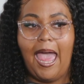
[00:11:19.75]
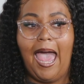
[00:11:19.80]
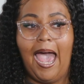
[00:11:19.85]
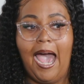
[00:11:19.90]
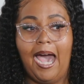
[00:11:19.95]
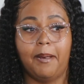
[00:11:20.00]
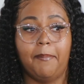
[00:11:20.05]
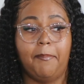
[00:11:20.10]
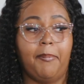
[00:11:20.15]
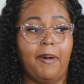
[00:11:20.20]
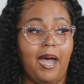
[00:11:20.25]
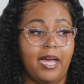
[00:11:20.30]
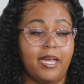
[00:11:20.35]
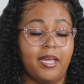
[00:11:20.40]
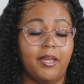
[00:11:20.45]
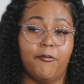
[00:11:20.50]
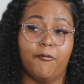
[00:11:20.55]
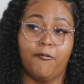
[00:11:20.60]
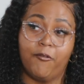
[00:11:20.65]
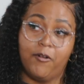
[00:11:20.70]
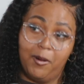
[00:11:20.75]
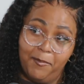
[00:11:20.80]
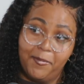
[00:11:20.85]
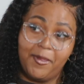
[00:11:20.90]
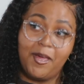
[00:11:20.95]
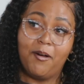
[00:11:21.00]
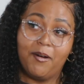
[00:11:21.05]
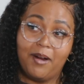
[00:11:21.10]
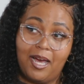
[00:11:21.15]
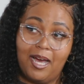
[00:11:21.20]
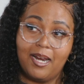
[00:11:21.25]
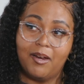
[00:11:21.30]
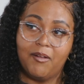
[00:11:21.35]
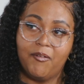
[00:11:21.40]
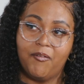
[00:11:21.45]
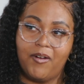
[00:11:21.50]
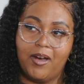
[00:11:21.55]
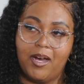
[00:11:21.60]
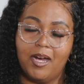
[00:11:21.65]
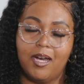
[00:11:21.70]
out of pocket from your
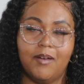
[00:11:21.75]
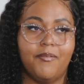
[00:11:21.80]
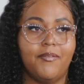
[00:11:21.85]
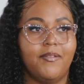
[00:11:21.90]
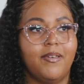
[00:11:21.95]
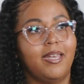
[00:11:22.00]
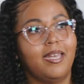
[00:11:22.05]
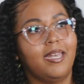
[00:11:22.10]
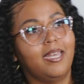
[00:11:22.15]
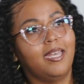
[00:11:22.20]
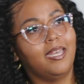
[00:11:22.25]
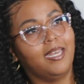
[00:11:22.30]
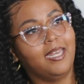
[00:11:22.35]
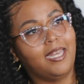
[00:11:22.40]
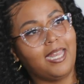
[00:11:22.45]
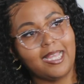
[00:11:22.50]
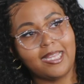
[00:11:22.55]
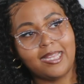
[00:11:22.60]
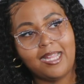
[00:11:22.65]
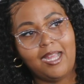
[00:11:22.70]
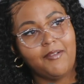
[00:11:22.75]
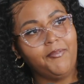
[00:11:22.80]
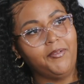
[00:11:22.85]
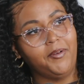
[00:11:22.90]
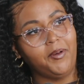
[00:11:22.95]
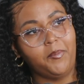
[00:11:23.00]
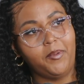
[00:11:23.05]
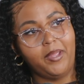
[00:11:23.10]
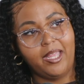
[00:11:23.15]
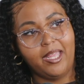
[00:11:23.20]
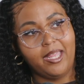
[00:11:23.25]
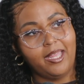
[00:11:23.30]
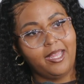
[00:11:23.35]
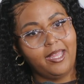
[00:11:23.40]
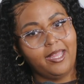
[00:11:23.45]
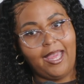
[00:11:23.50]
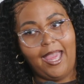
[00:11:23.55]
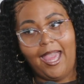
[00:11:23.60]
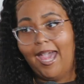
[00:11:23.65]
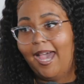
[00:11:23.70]
9-to-5, that's not for the weak
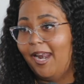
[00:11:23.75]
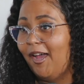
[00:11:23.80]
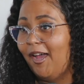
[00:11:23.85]
at all.